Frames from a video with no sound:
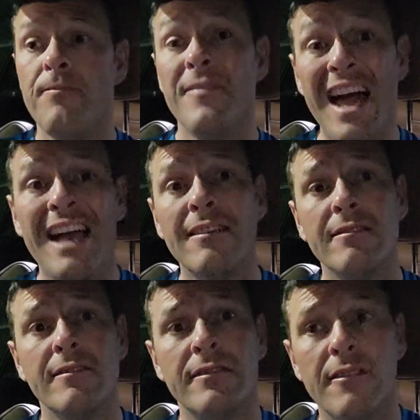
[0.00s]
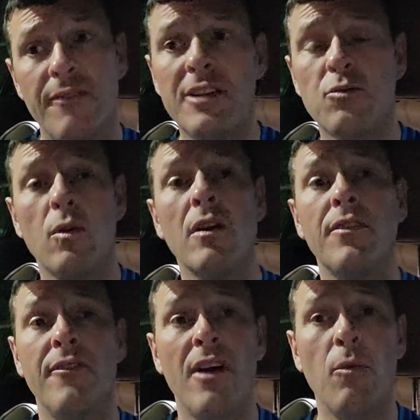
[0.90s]
That, the
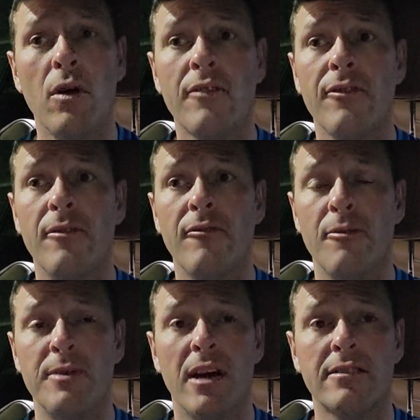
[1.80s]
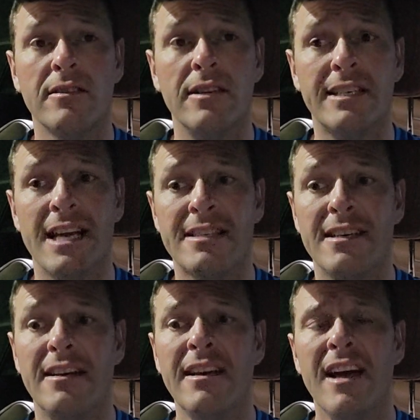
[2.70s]
vet work from Dr.
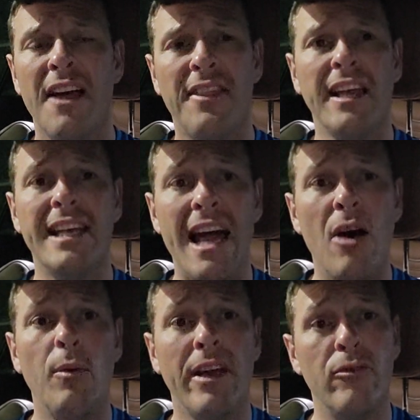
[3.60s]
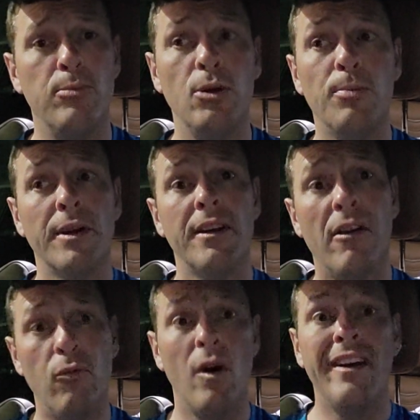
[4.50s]
Latessa, I think now we have a blueprint
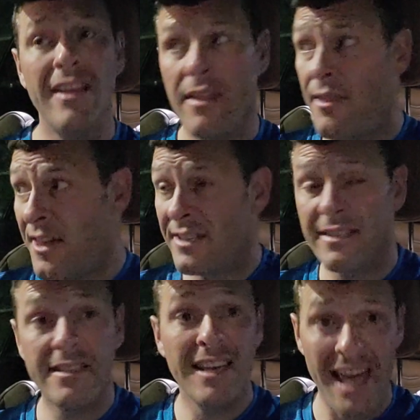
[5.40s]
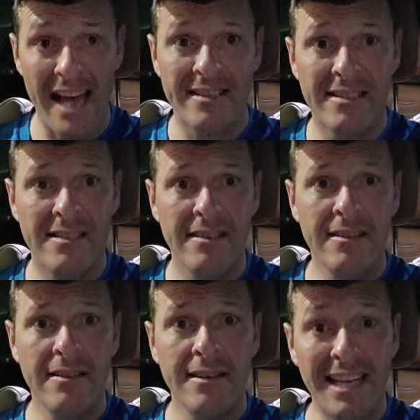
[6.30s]
of what this, yes,
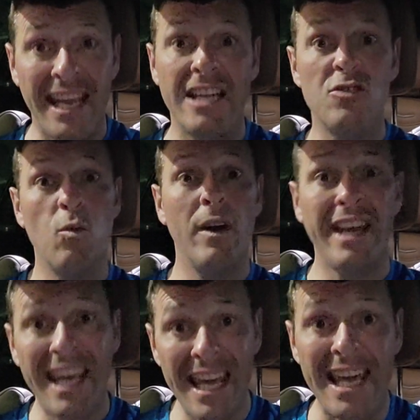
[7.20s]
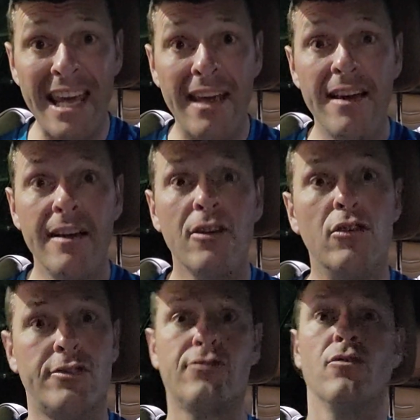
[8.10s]
needs, what he
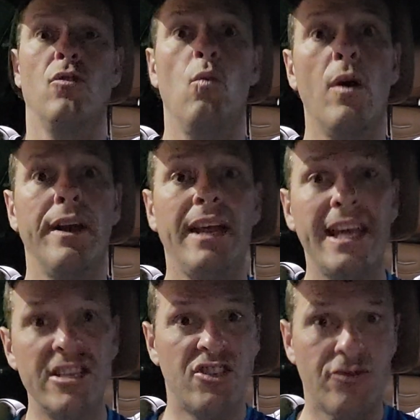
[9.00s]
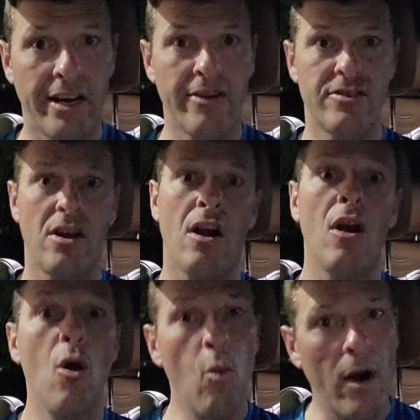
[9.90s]
goes through, what his triggers are,
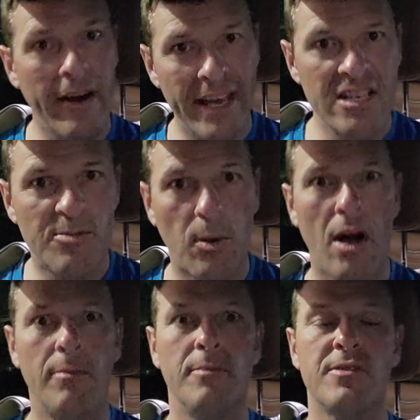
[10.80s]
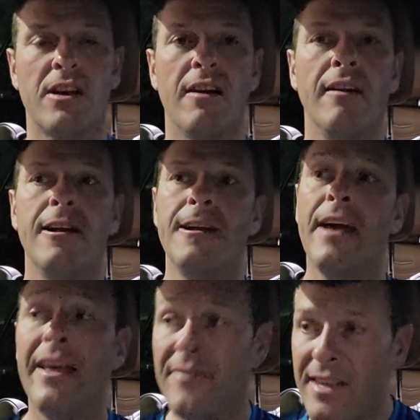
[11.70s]
where his problems are.
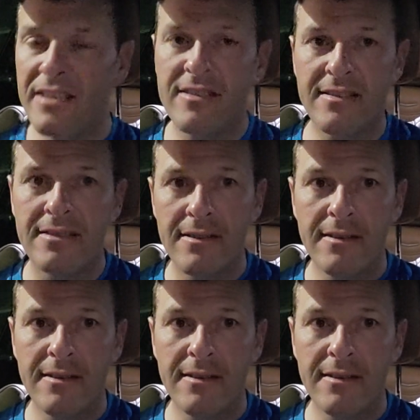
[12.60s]
And this,